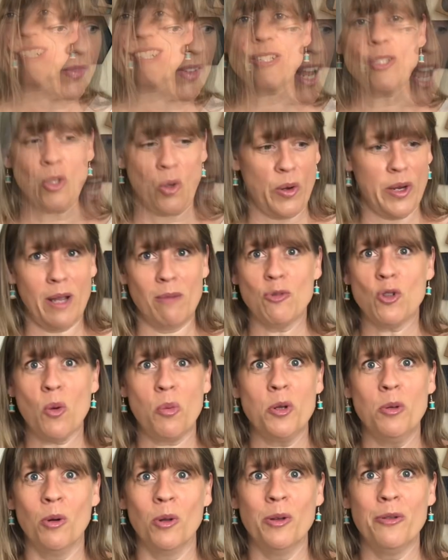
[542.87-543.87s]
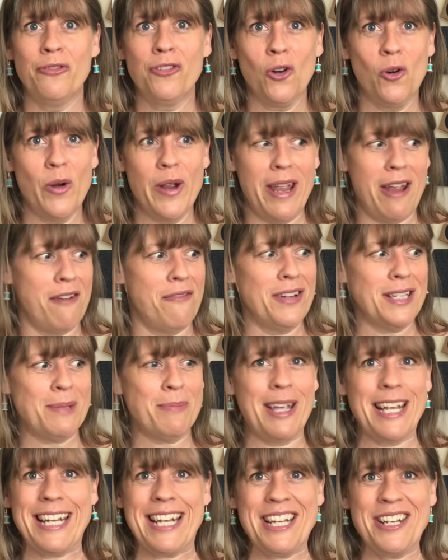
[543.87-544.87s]
Sorry, I'm dropping them on the floor here if it's
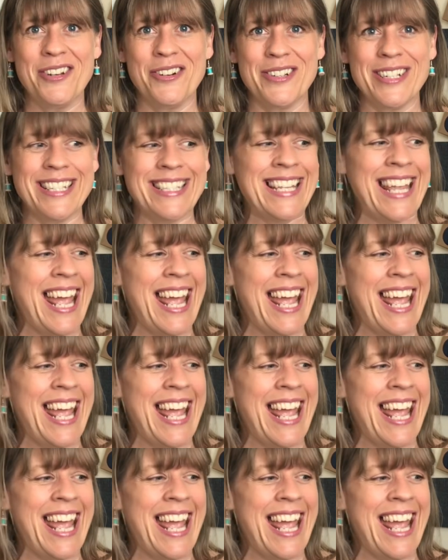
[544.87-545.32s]
making noise.